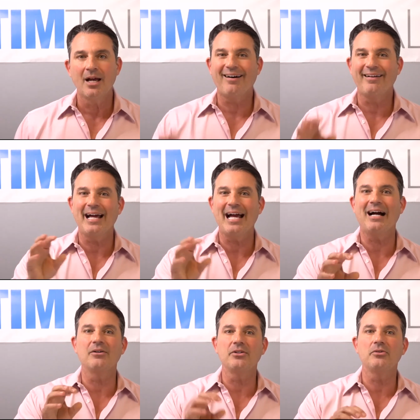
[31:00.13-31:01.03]
on
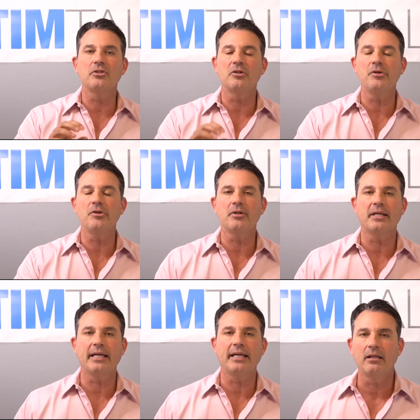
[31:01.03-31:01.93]
how you
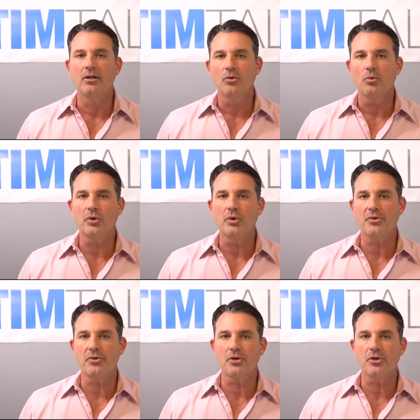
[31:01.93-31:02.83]
communicate
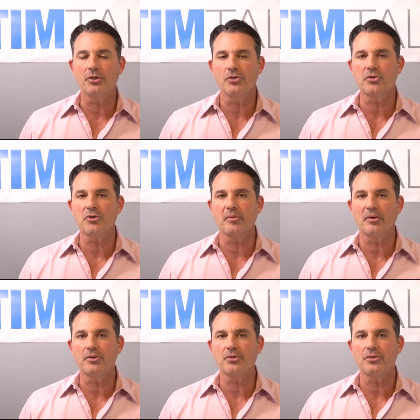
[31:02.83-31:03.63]
with your consumers,